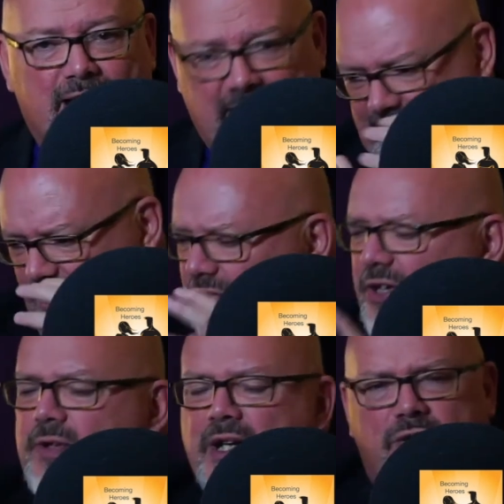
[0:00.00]
and all the
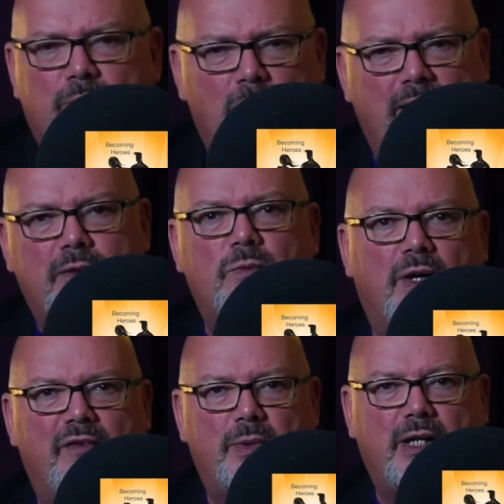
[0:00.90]
credits rolling
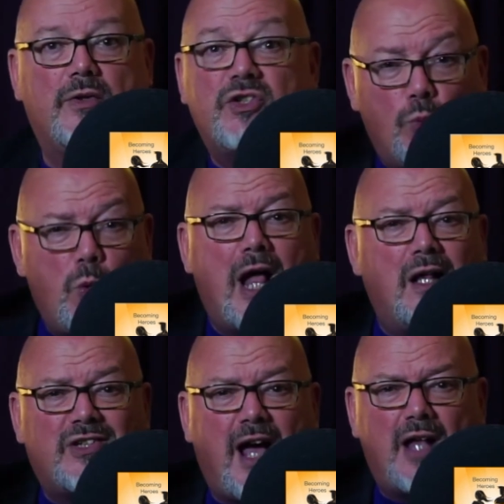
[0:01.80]
where everybody goes,
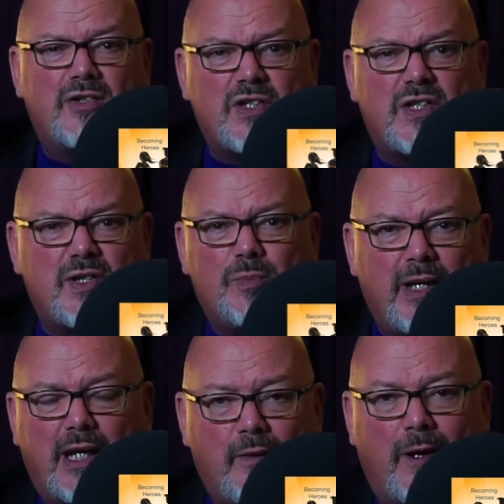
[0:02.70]
well done,
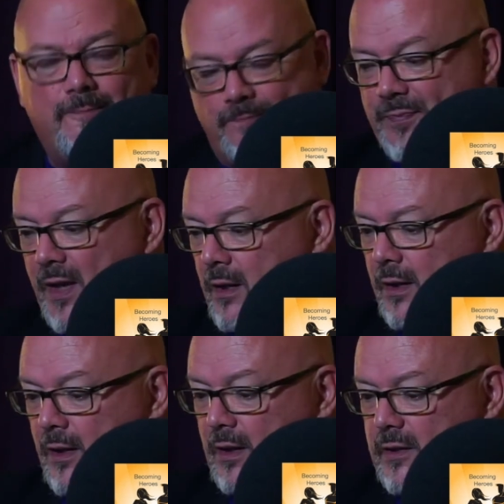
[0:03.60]
superhero.
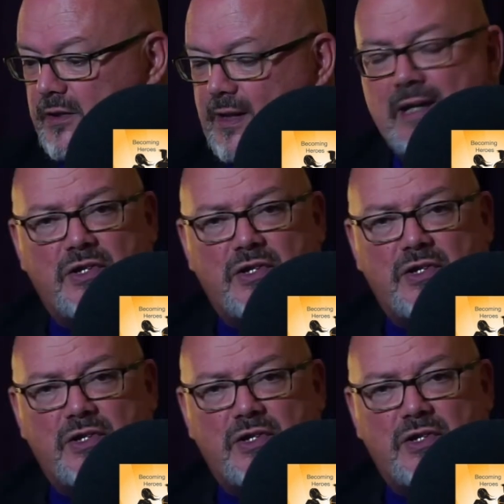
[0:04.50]
So that's the